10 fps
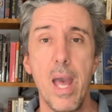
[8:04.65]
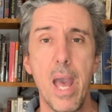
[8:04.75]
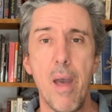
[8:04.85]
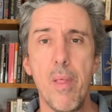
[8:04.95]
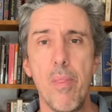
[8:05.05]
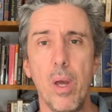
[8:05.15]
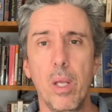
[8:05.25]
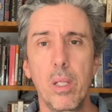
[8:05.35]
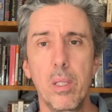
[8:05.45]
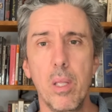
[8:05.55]
And then
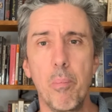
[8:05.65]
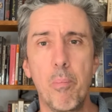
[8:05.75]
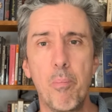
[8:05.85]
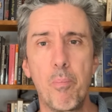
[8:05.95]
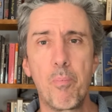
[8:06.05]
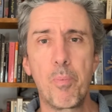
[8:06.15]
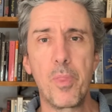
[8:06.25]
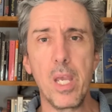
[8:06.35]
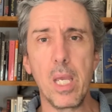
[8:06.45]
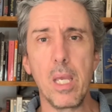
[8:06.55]

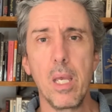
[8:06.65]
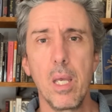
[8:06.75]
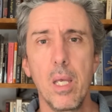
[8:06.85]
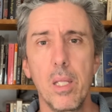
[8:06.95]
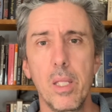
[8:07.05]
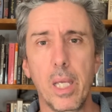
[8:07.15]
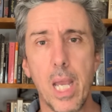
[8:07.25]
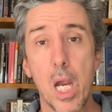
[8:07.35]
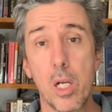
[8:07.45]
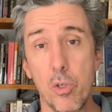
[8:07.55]
the
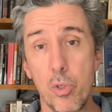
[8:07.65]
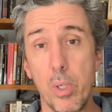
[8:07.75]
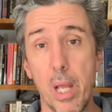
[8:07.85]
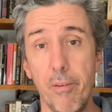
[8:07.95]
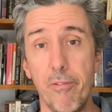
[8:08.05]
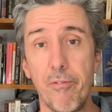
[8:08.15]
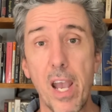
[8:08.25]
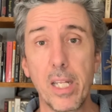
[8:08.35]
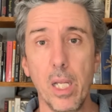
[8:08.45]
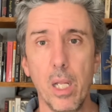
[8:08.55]
characters who get
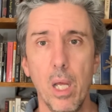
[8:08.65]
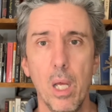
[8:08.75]
infected,